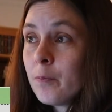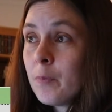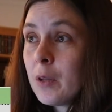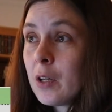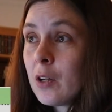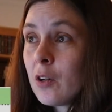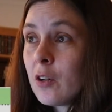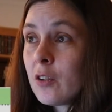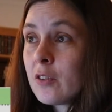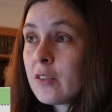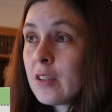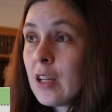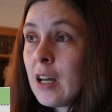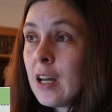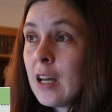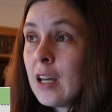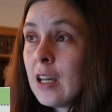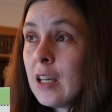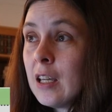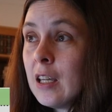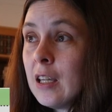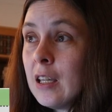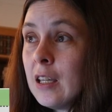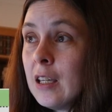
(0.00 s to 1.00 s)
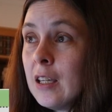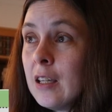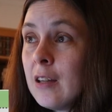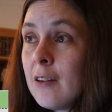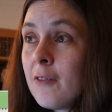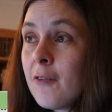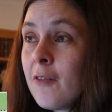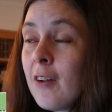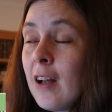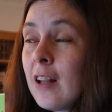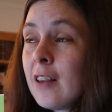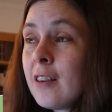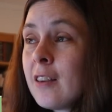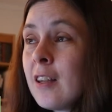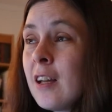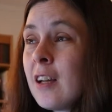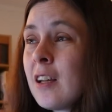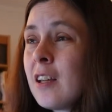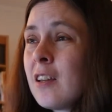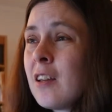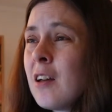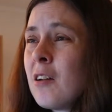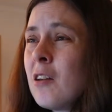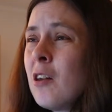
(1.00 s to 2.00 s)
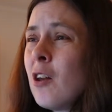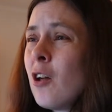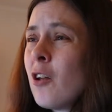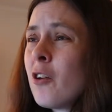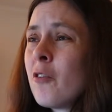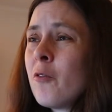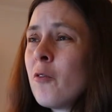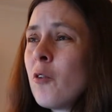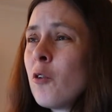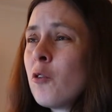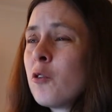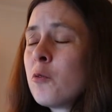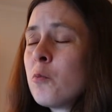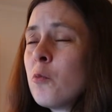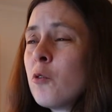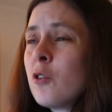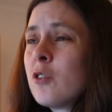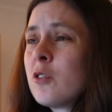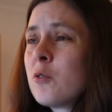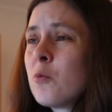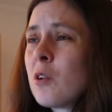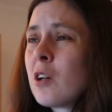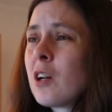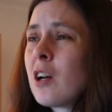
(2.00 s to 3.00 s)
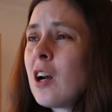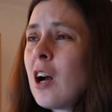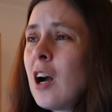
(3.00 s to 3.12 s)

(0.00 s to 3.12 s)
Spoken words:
because I felt like a lot of those books were